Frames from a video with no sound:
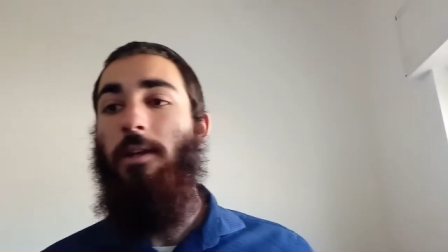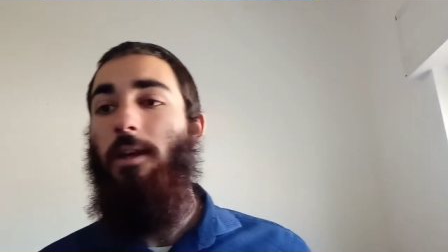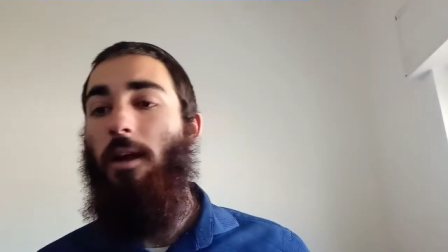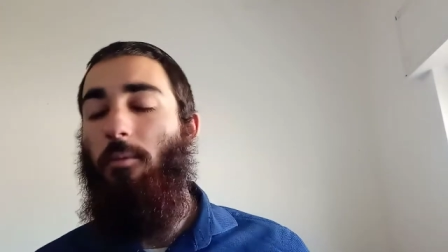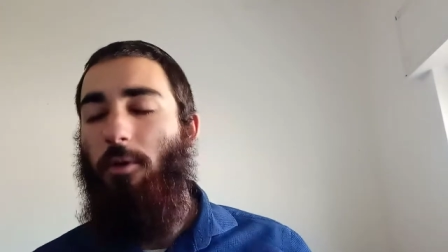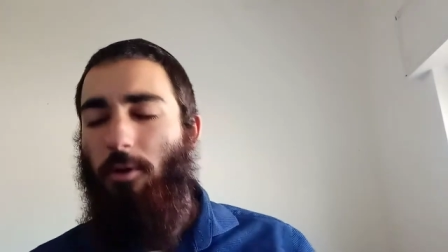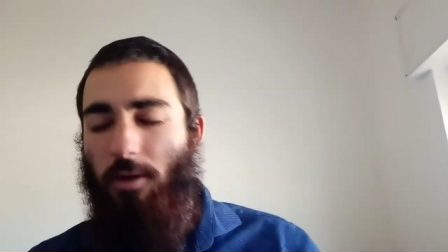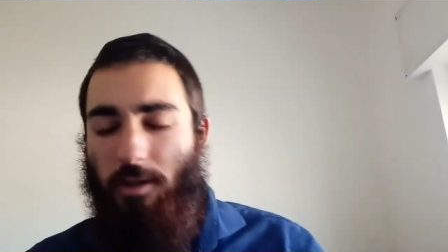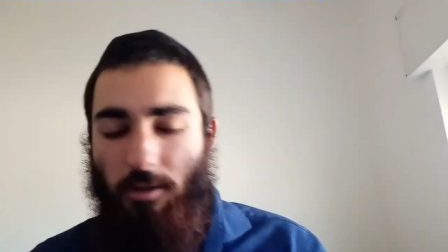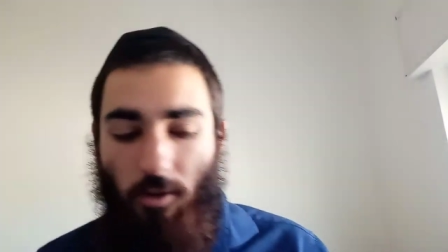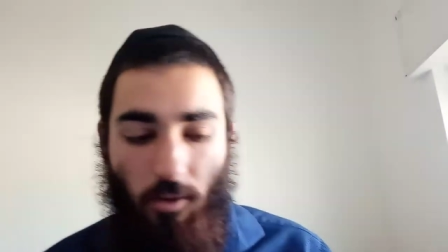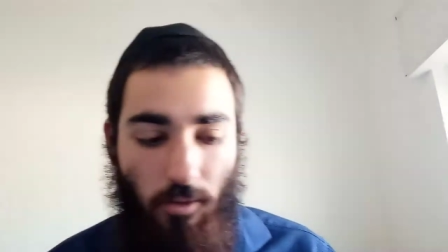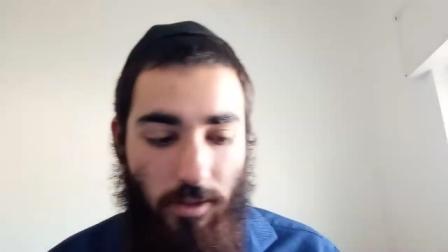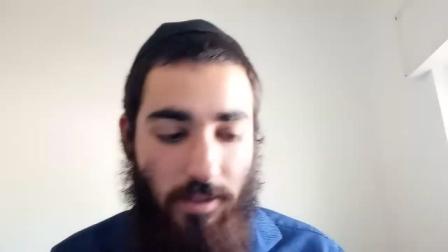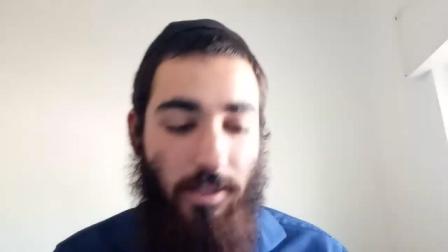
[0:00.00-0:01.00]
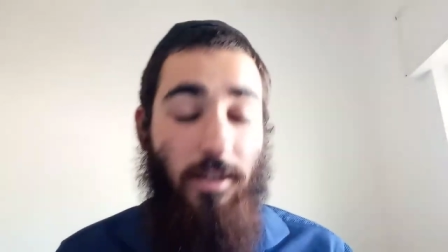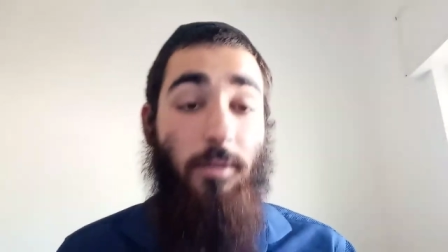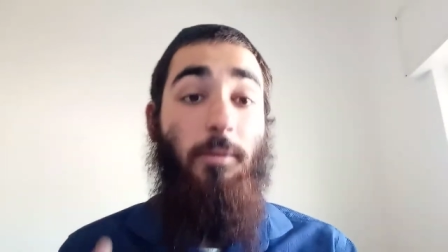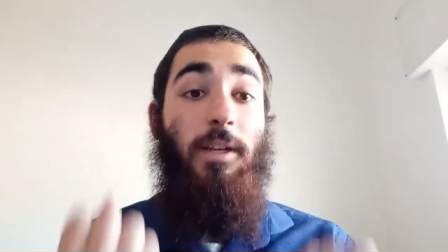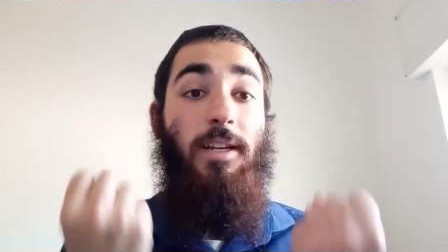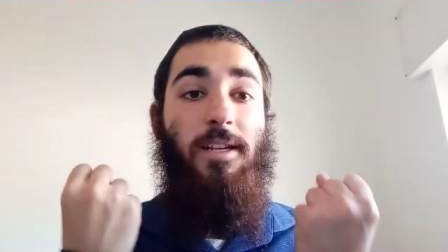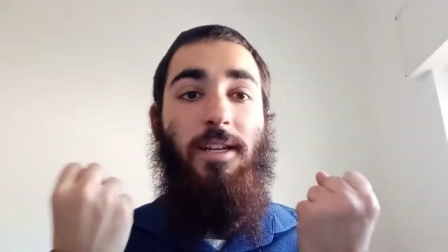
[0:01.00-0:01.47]
And we were in the holy city. And
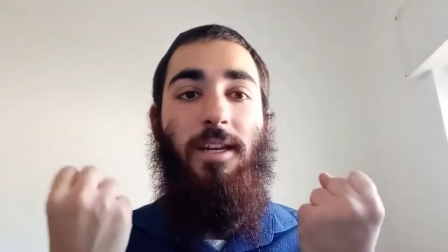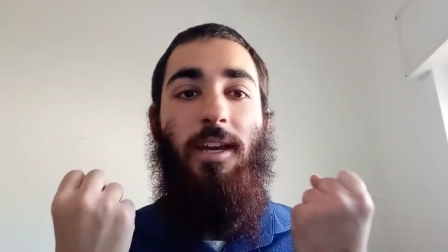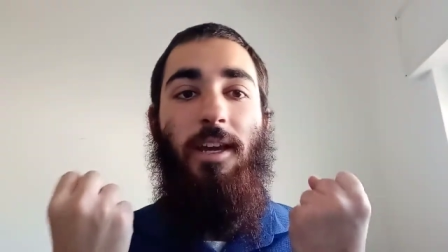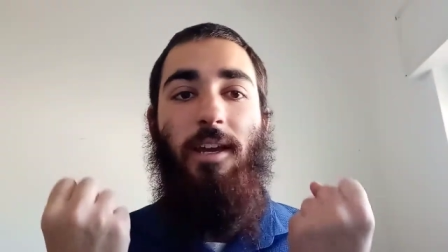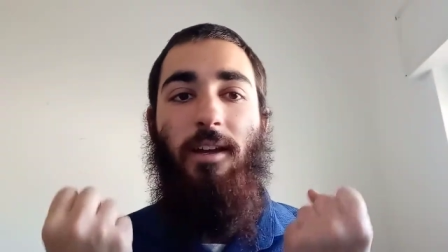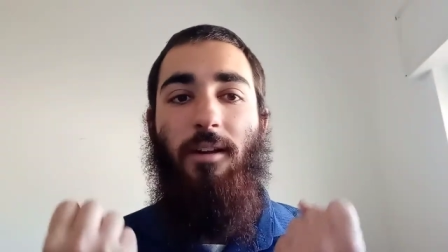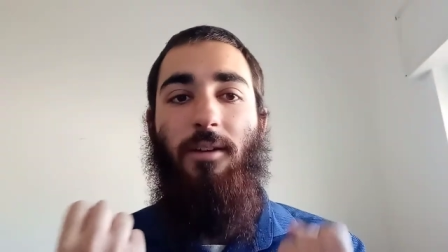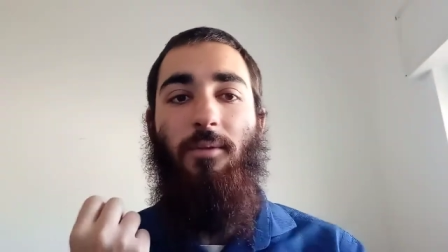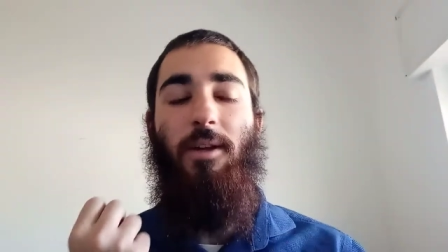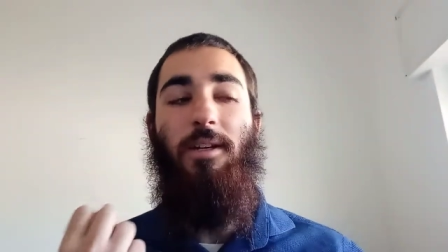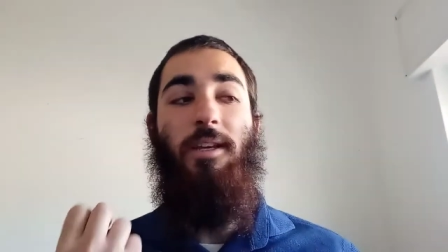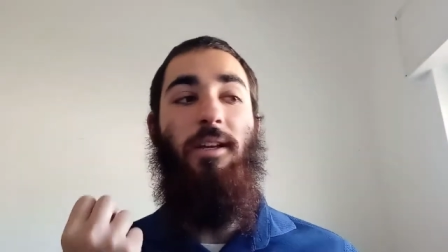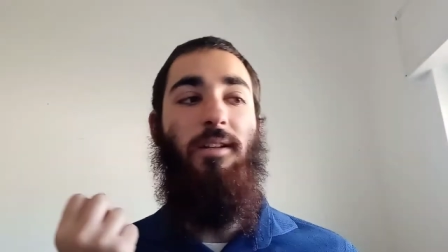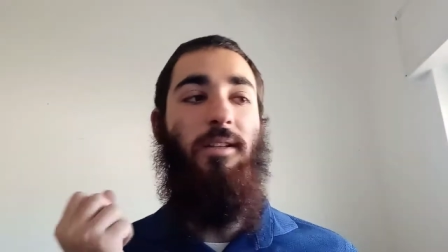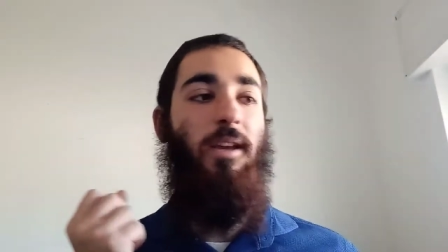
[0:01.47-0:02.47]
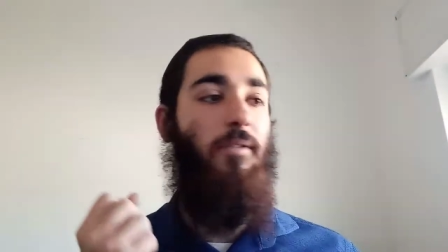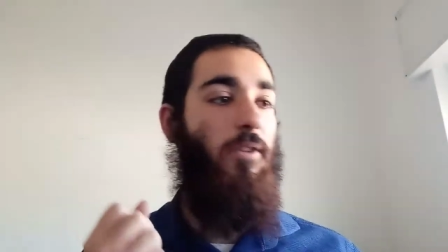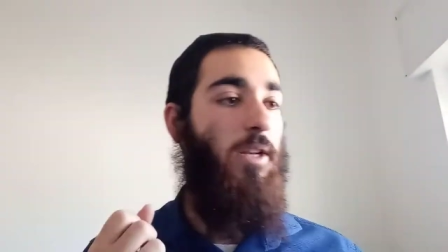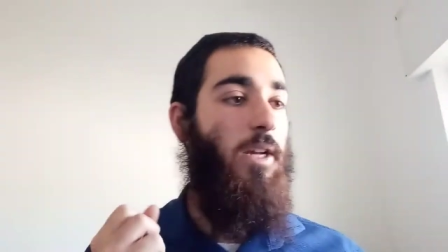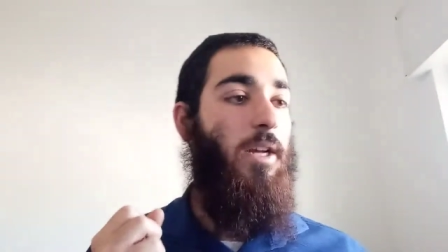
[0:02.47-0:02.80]
we had a king. We had King David.